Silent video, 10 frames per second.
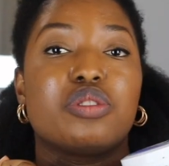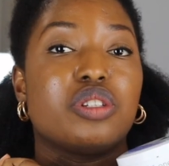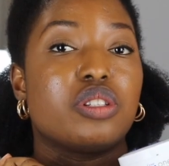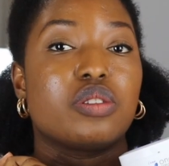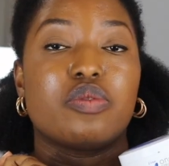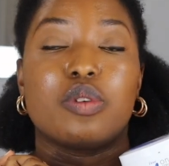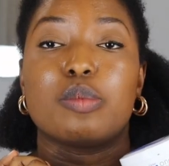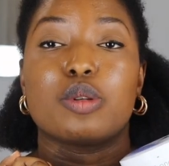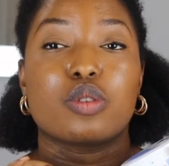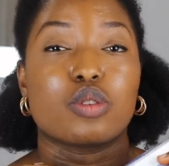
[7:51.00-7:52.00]
use it
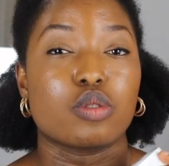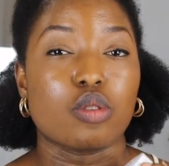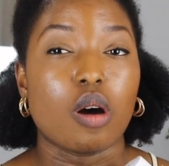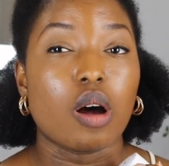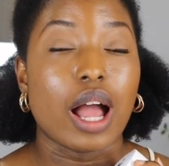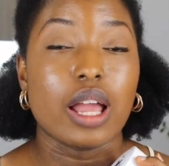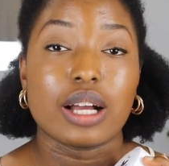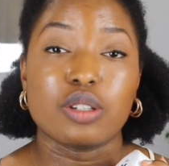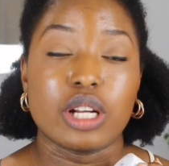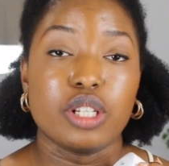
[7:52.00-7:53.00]
for both, so I
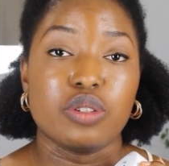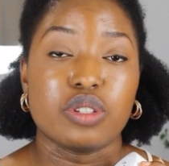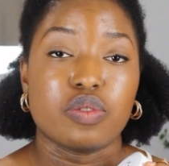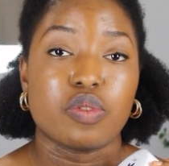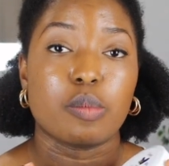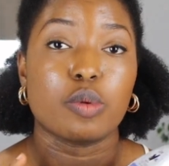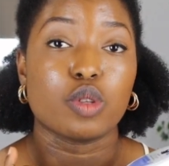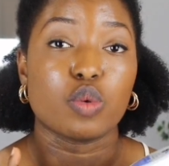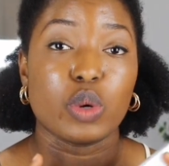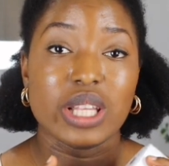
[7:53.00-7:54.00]
actually use it for
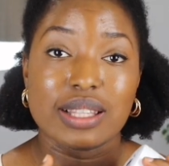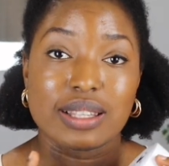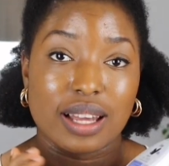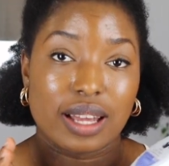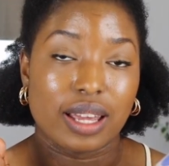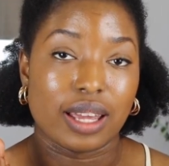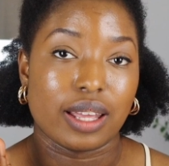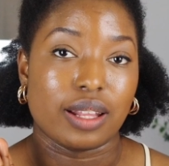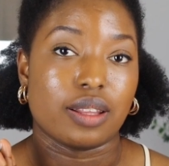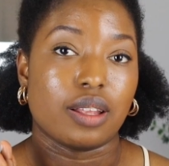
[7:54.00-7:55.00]
both winter
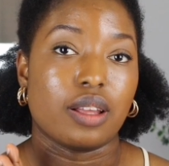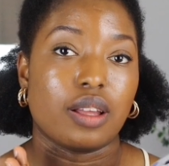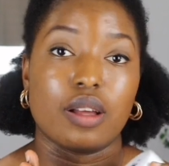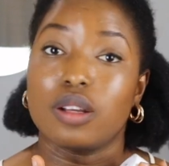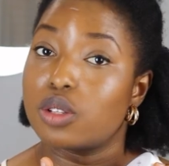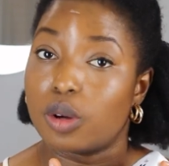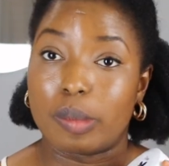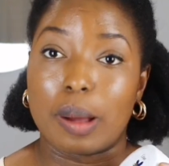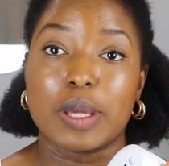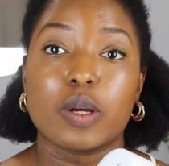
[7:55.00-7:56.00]
and
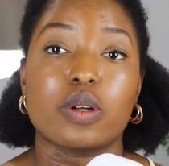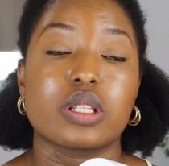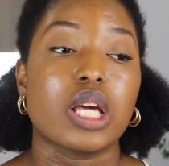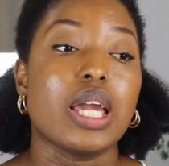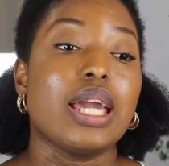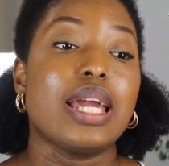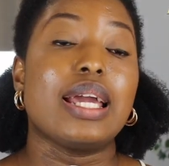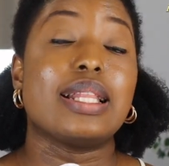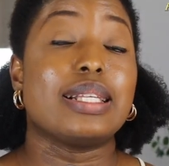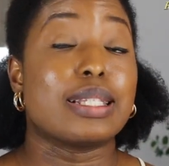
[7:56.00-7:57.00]
summer, because the